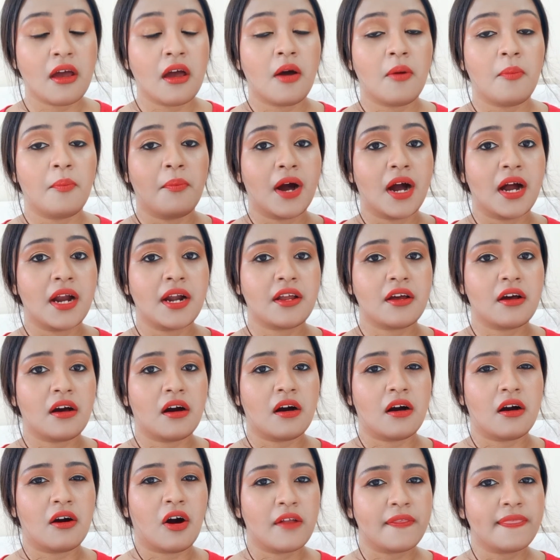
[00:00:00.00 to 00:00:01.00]
but
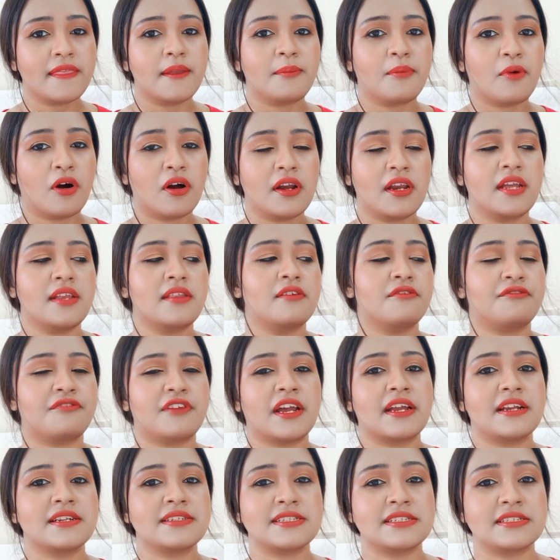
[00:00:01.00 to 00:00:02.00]
on the body the
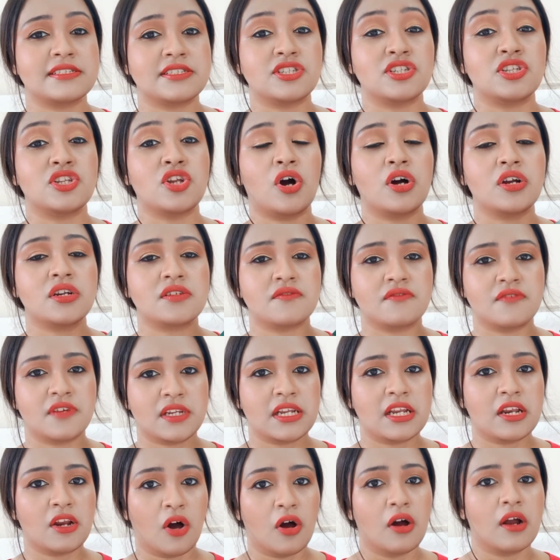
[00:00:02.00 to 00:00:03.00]
fragrance is not very
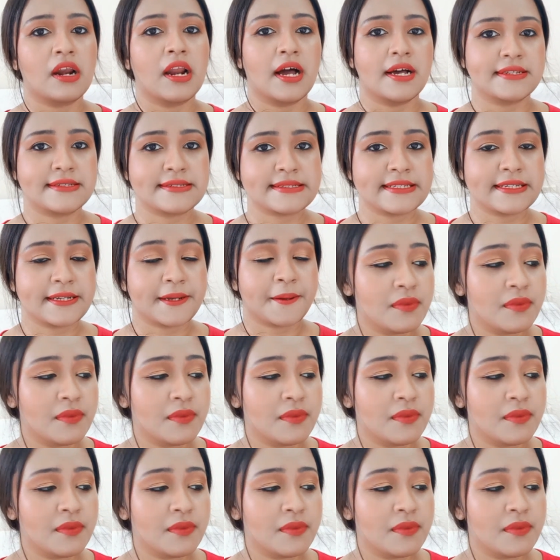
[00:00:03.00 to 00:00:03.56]
long lasting.